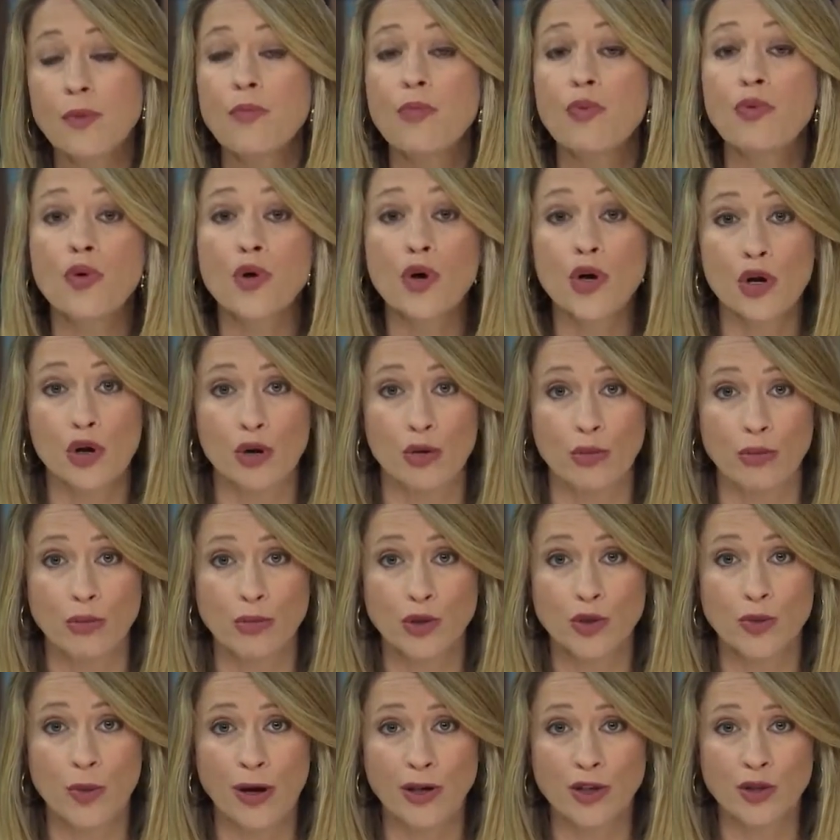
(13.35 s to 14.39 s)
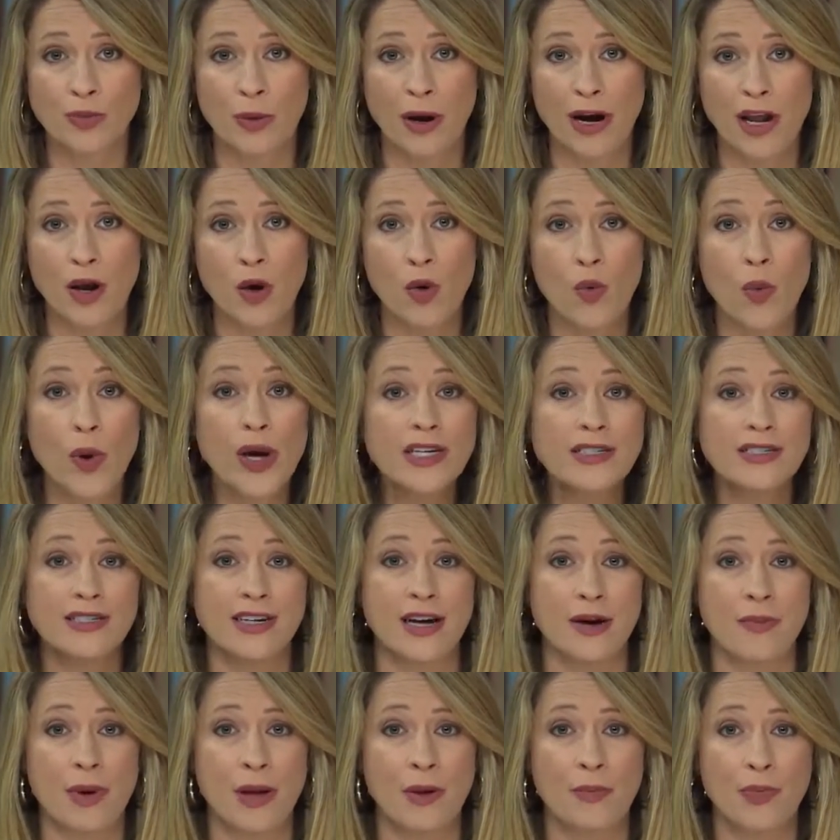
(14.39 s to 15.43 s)
brooms while spreading
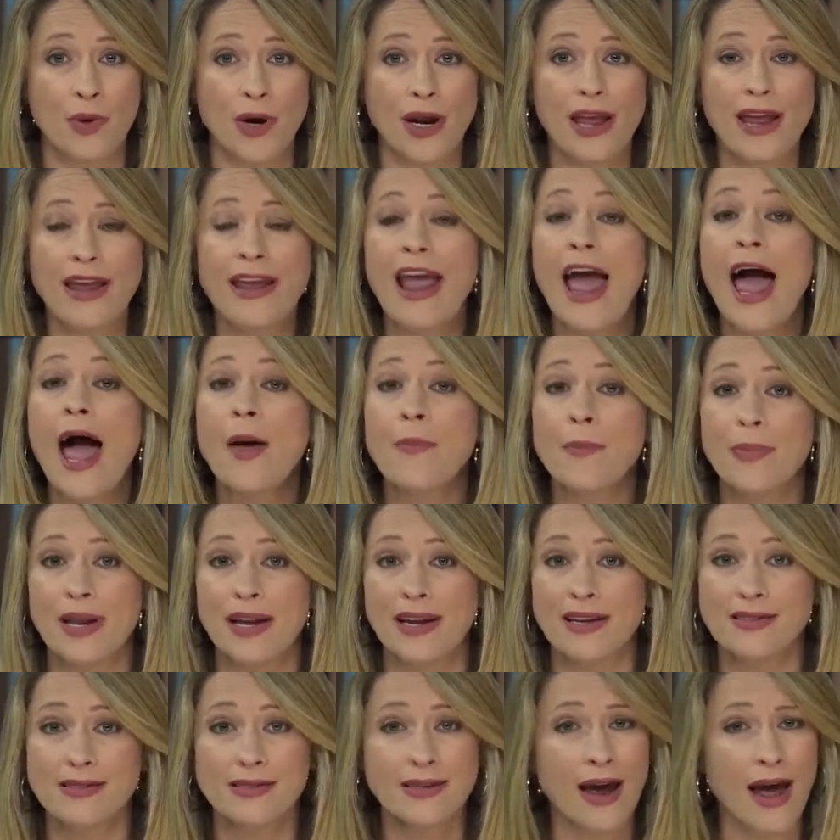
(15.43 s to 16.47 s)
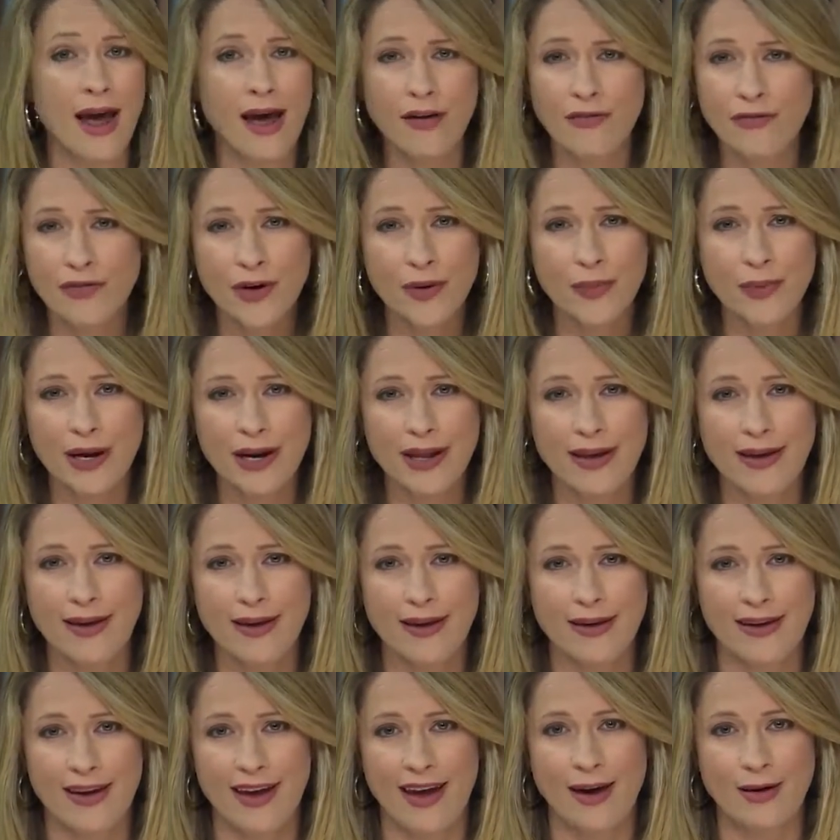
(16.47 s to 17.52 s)
wisdom and bringing happiness to everyone he
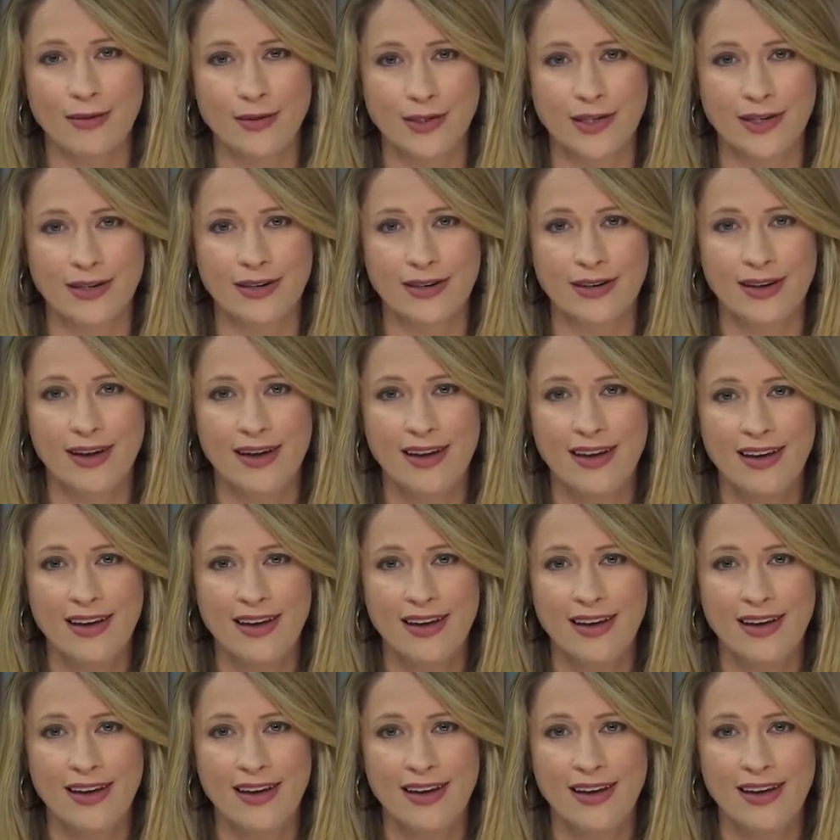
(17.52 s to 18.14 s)
encountered.